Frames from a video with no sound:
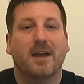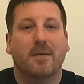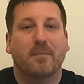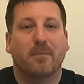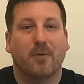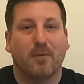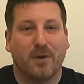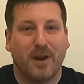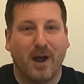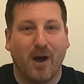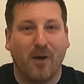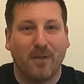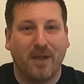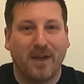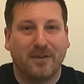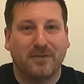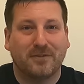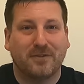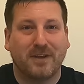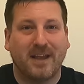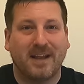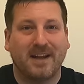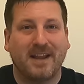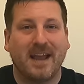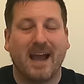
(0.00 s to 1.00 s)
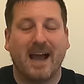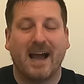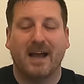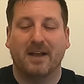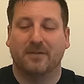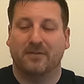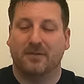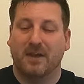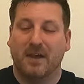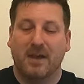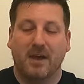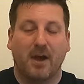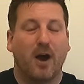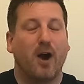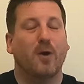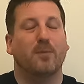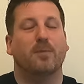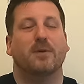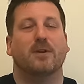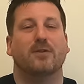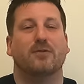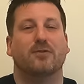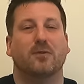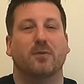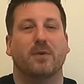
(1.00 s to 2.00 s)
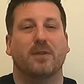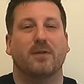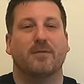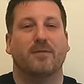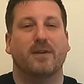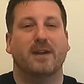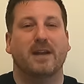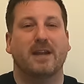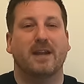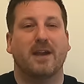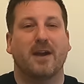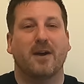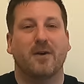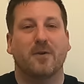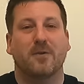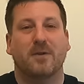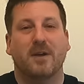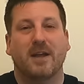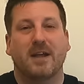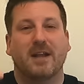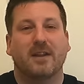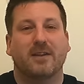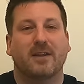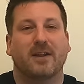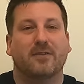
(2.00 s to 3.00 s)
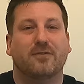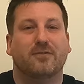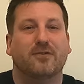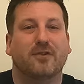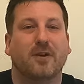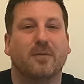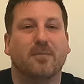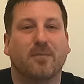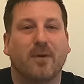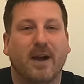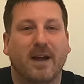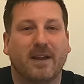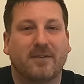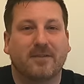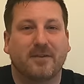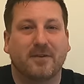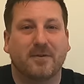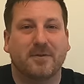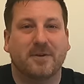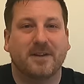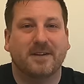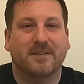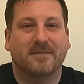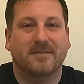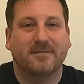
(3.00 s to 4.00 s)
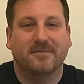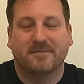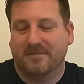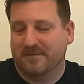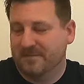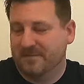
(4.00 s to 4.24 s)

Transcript: But with all that said, guys, hope you enjoy the video. Let's jump right to it.